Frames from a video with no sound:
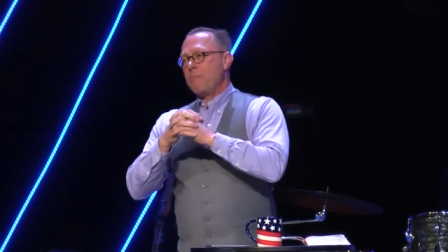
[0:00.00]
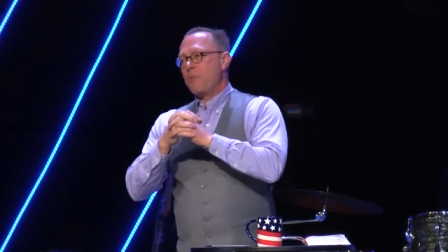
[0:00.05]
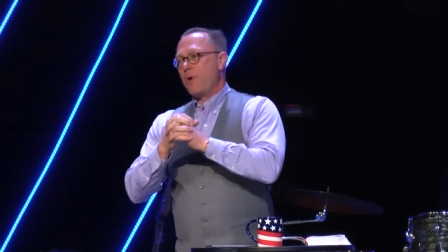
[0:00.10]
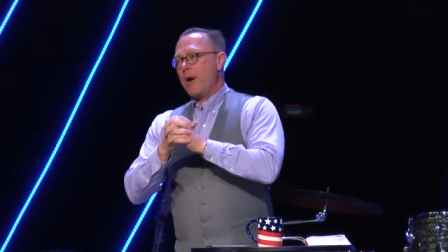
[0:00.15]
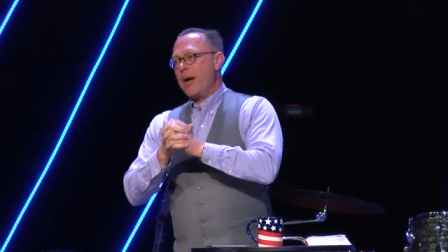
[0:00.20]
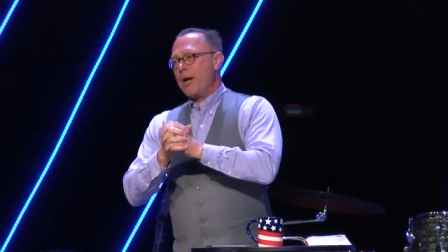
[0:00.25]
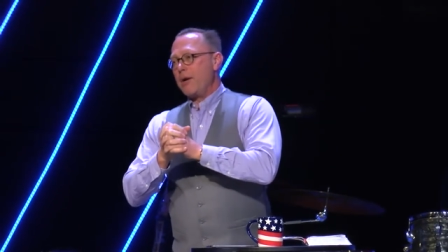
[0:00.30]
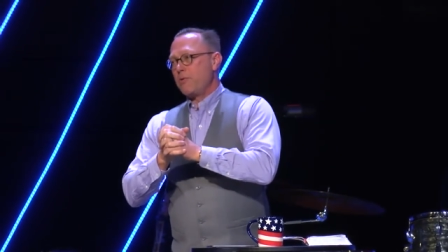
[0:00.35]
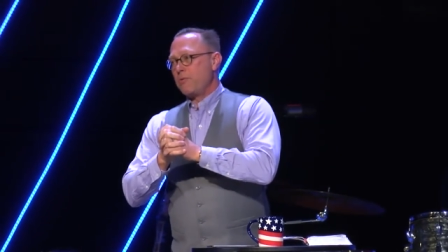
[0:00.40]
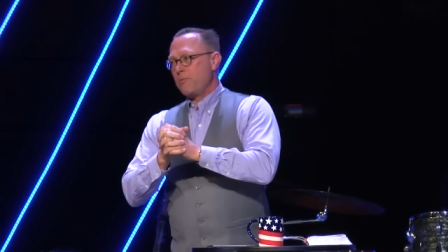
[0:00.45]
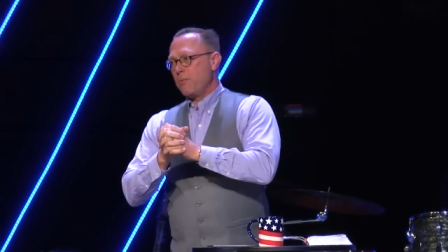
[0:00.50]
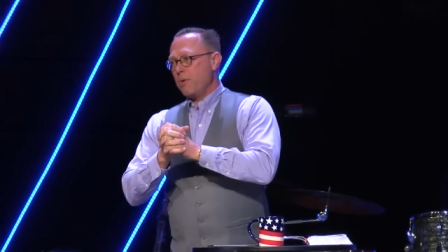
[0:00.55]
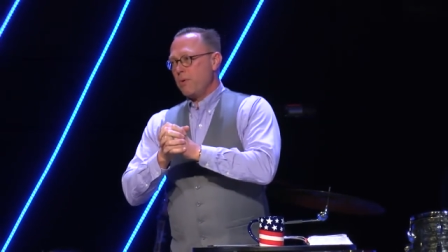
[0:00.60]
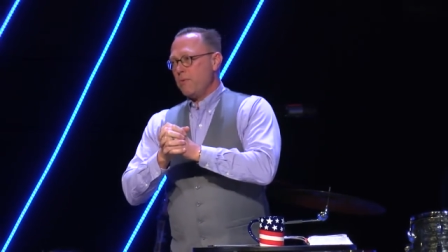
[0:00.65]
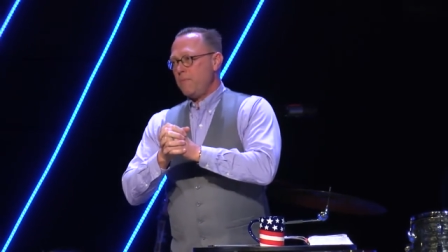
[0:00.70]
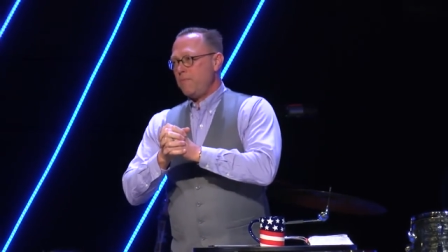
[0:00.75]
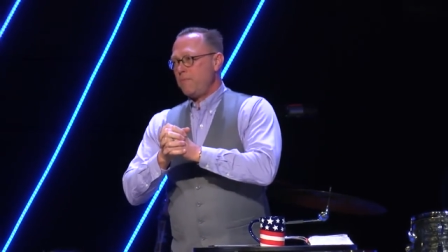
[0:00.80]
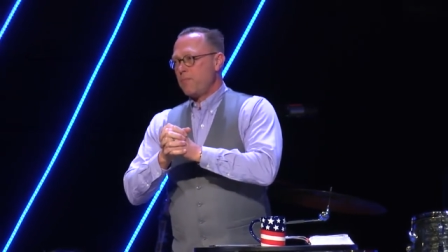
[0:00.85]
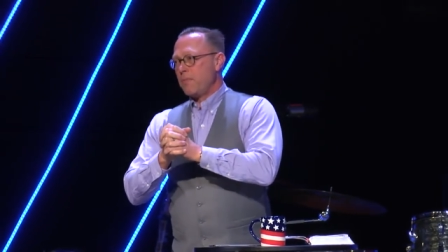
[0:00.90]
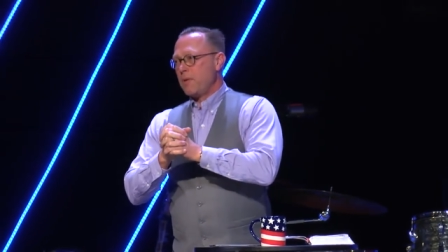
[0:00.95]
breakthrough.
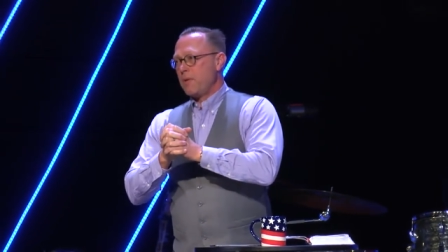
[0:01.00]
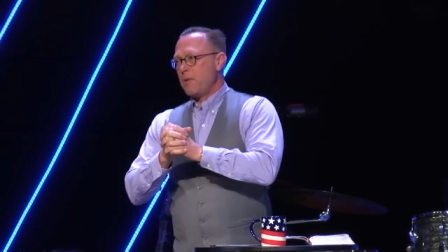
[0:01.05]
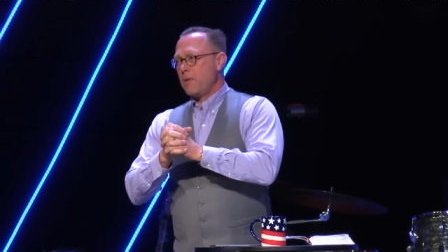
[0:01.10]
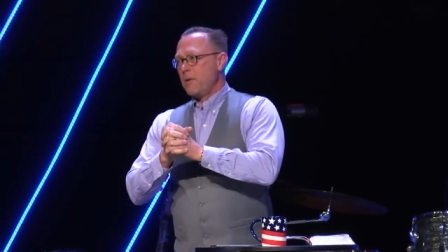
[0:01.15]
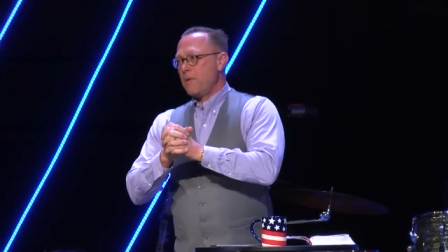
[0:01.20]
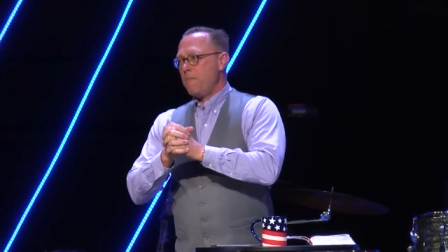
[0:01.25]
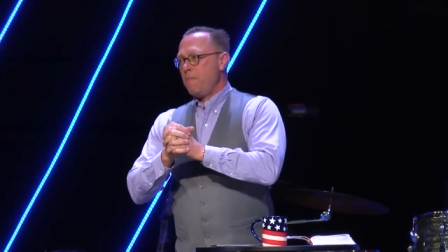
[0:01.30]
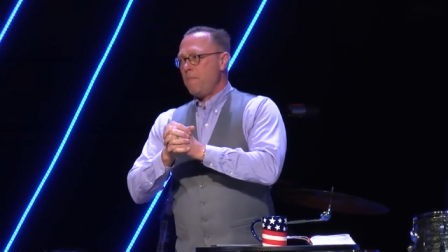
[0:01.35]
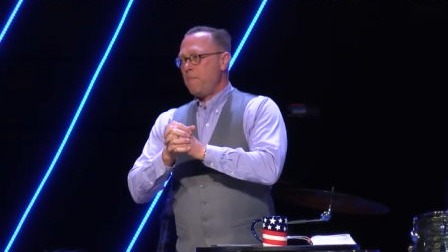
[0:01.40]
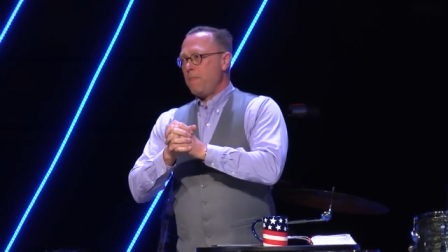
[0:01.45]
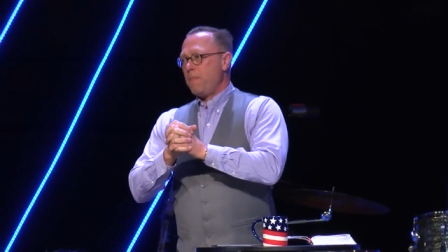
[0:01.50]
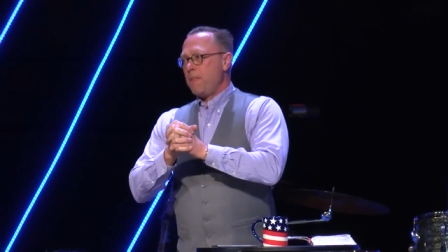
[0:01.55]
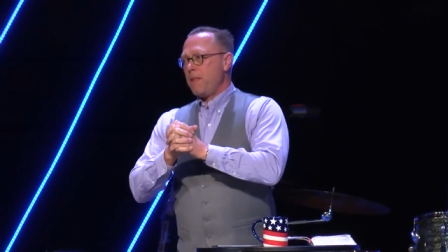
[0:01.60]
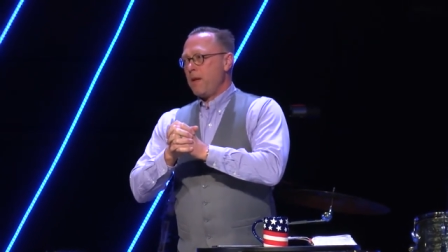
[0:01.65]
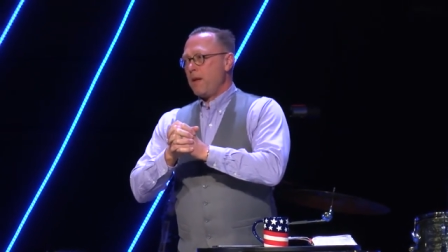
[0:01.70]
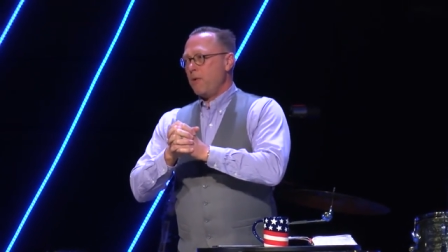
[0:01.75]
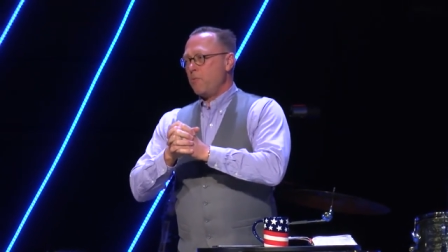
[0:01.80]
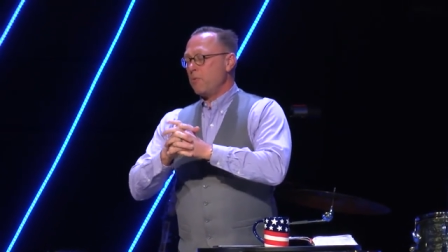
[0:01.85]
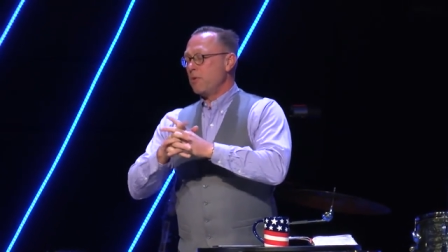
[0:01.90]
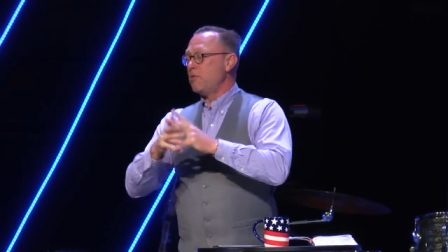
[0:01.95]

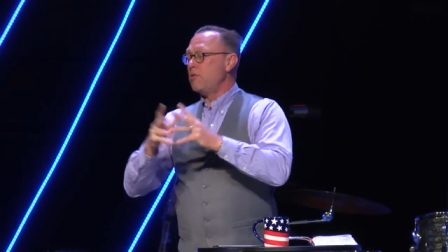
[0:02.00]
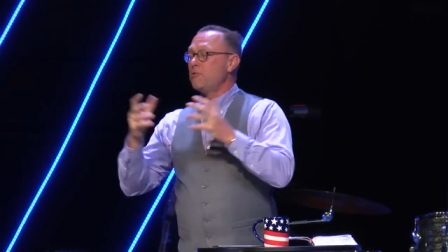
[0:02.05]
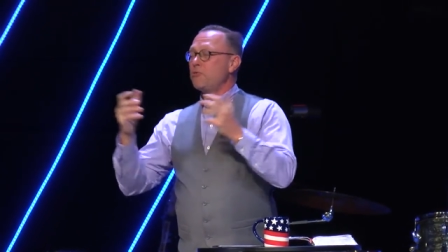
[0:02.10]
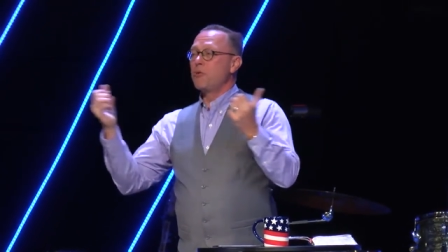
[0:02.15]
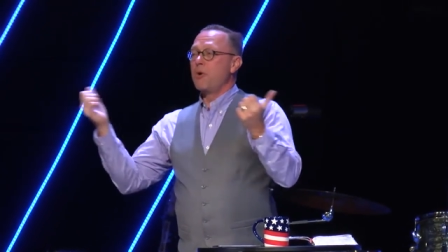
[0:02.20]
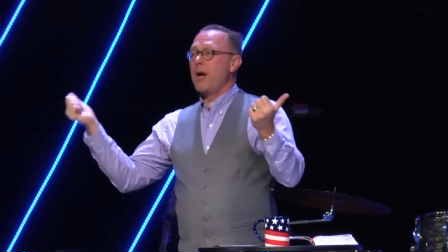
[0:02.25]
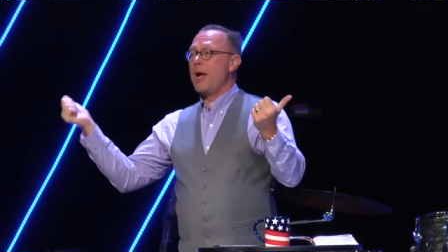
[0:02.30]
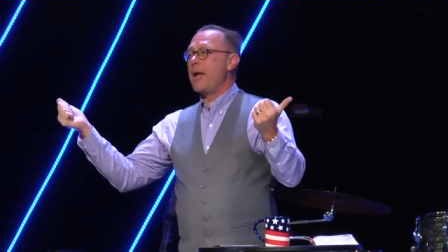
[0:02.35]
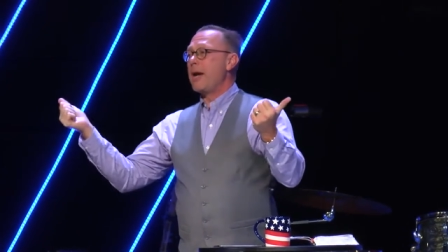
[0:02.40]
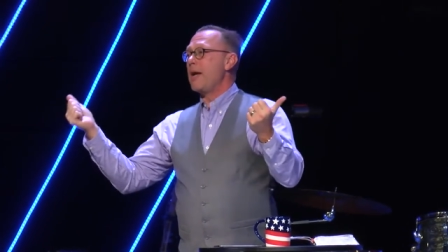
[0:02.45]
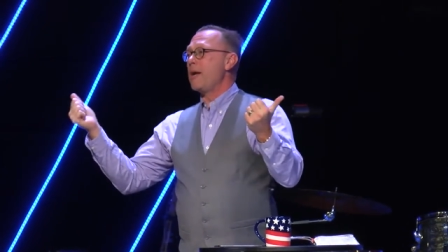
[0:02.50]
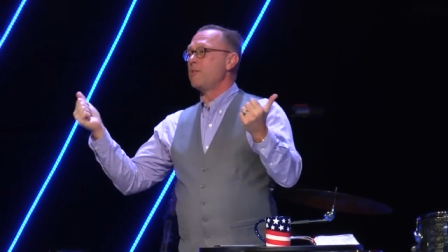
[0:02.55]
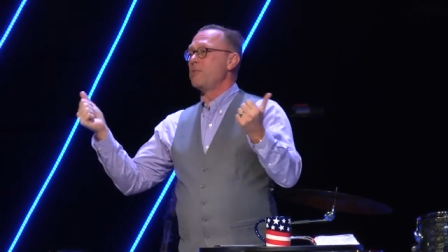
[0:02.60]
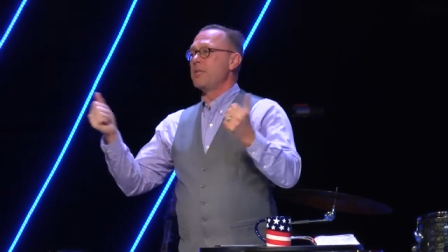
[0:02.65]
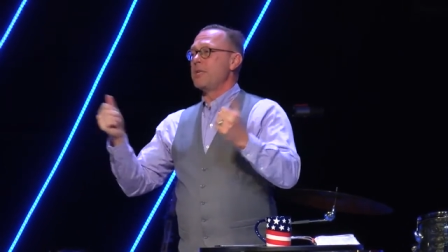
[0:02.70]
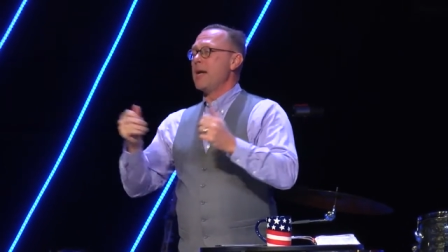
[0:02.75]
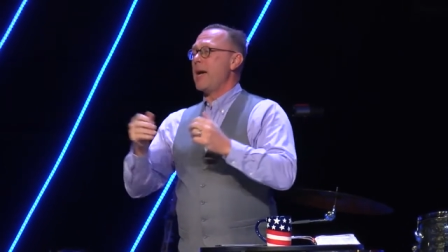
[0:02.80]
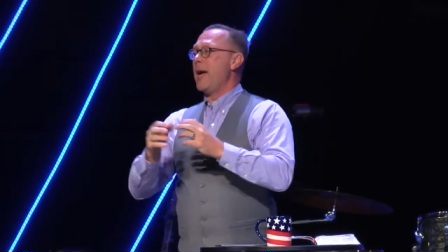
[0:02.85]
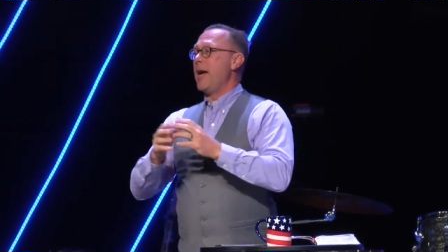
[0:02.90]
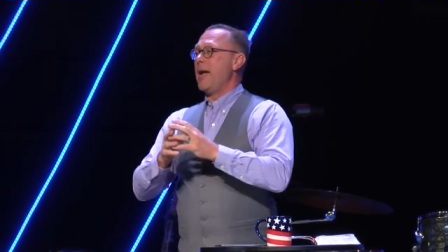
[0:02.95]
And we're just crying out to
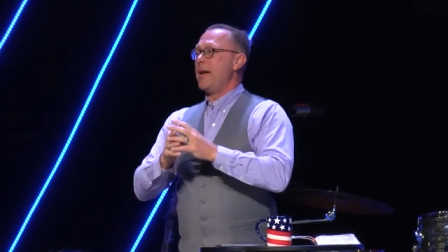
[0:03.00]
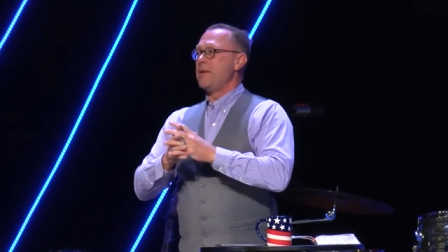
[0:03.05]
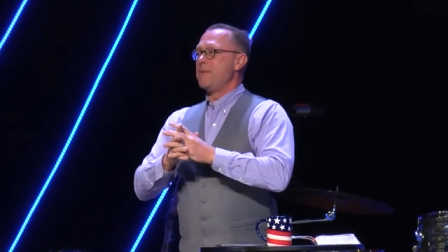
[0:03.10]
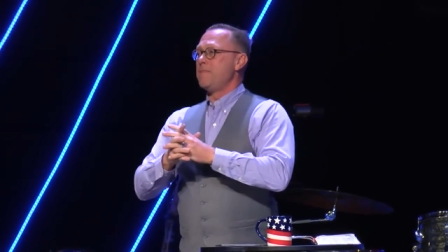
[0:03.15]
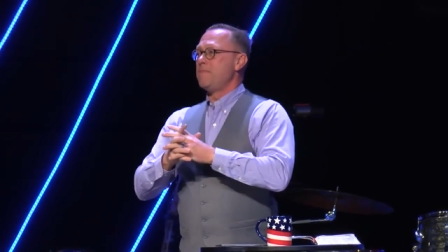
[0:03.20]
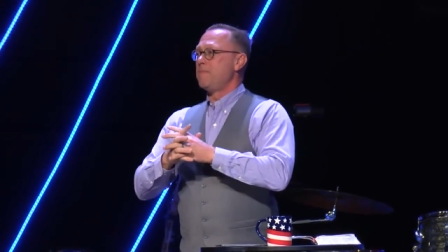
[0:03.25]
God.